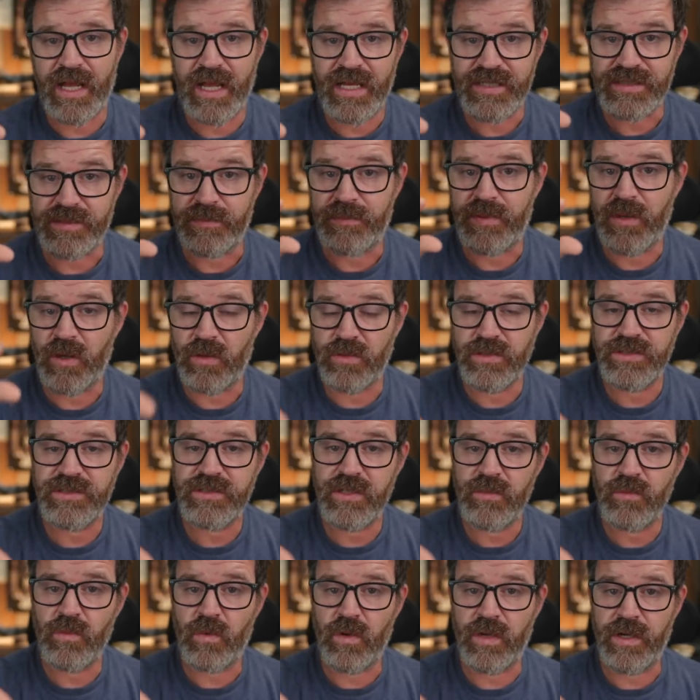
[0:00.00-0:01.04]
has a post
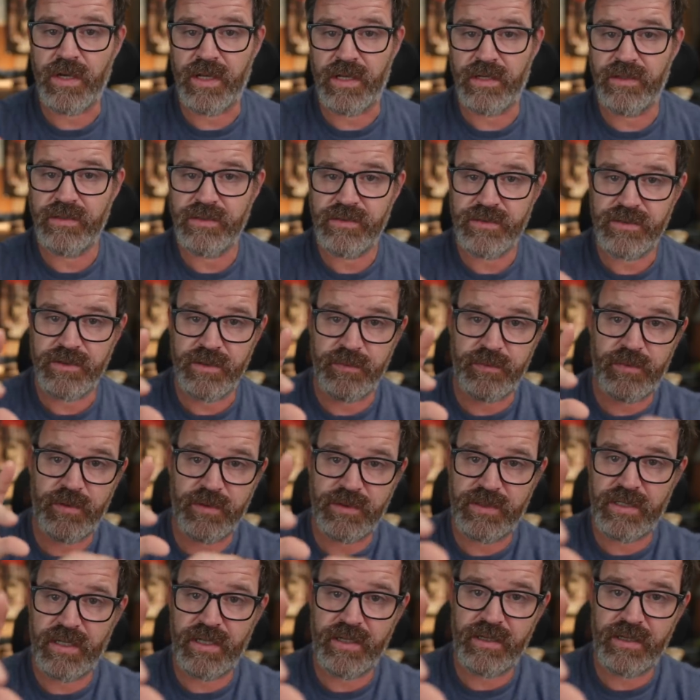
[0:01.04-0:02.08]
on one end. So you
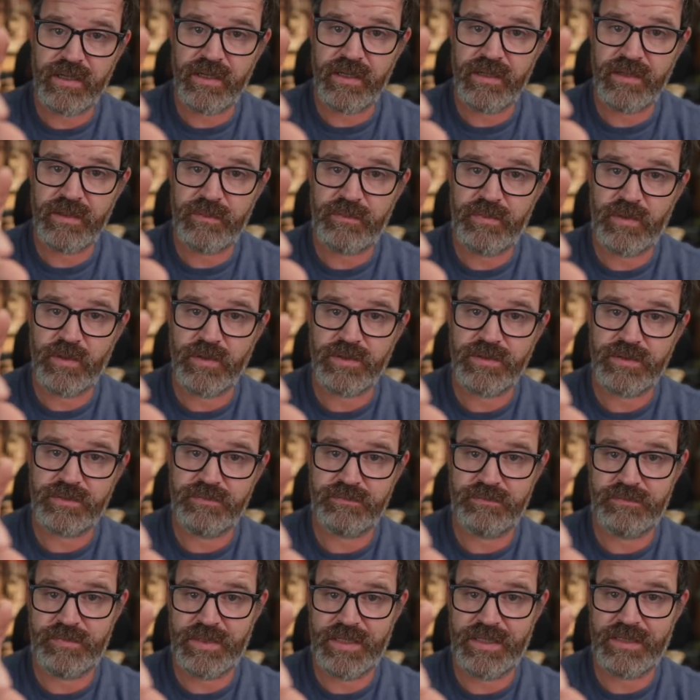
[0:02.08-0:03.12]
put that in the push
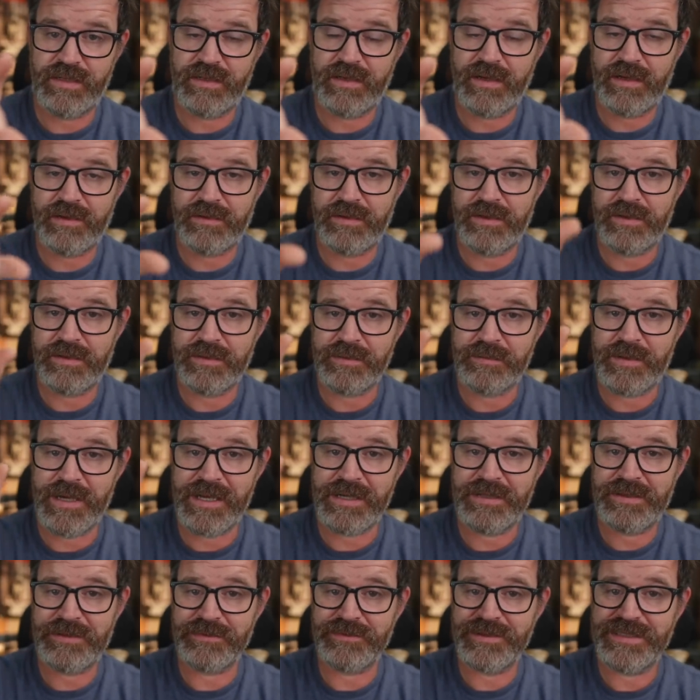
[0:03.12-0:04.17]
pin area on the back
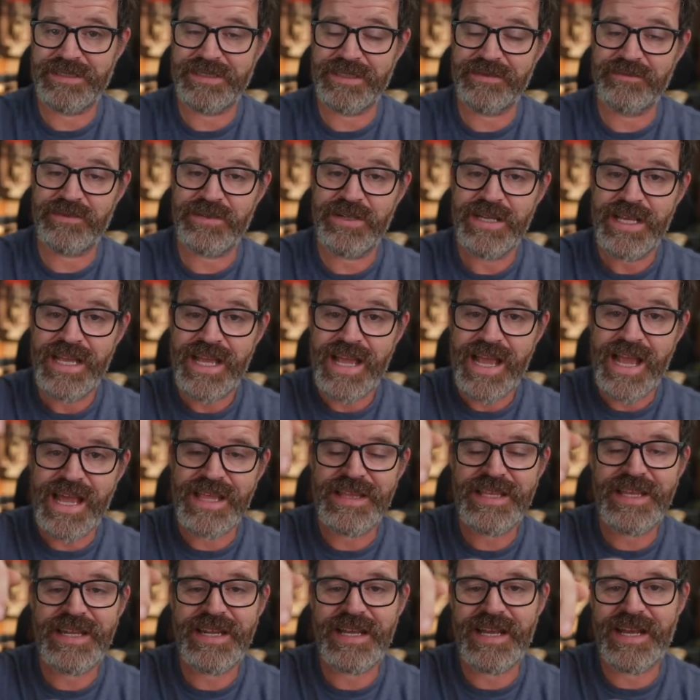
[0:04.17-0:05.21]
of the receiver. And
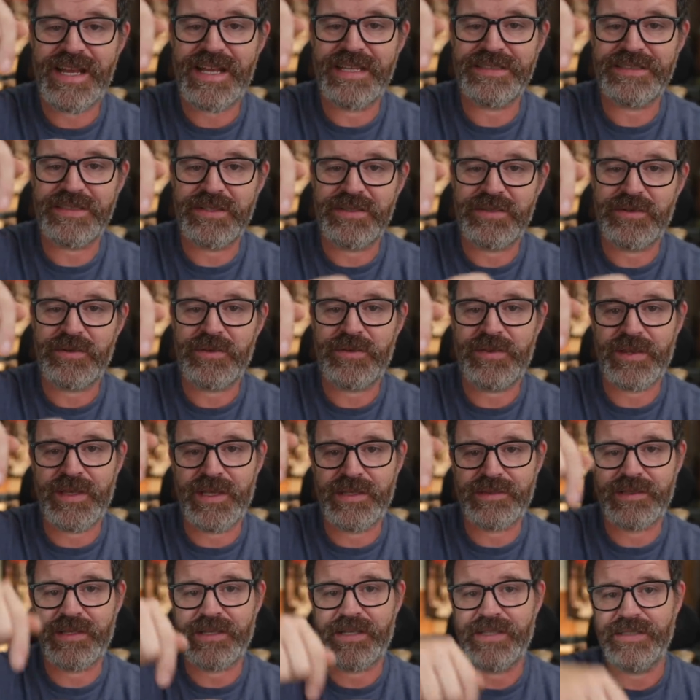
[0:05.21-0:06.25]
then it has a little
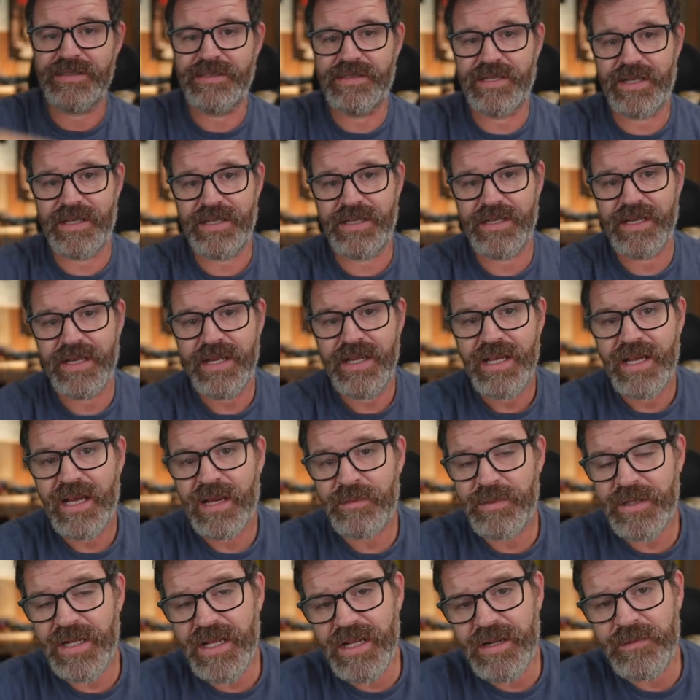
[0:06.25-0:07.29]
thing that can take a
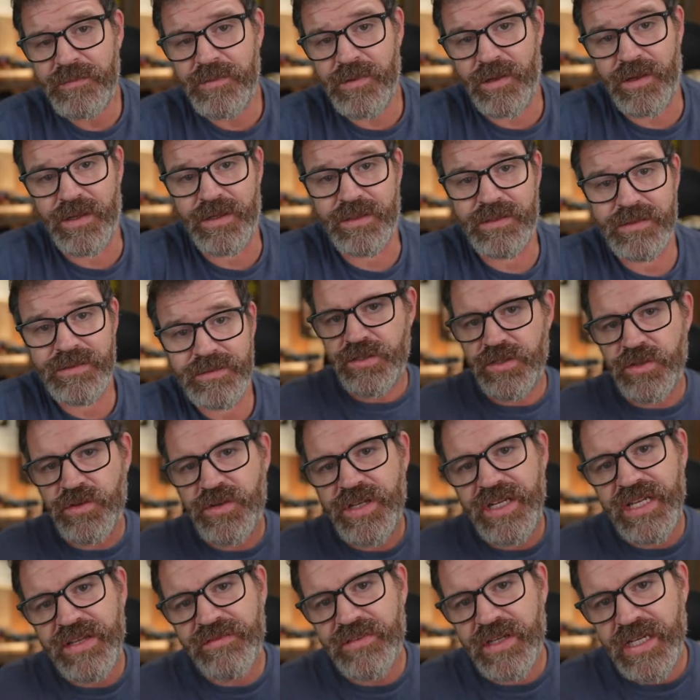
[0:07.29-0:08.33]
banana plug. You
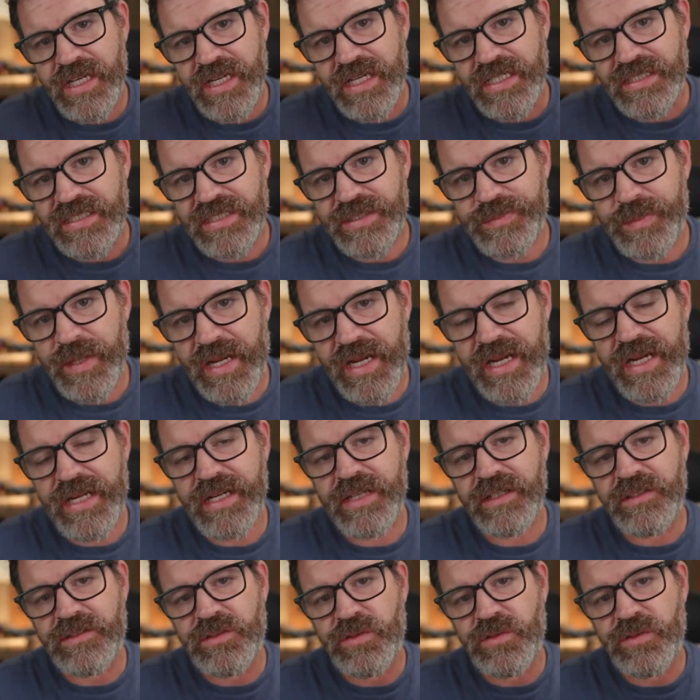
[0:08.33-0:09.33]
can even get a spade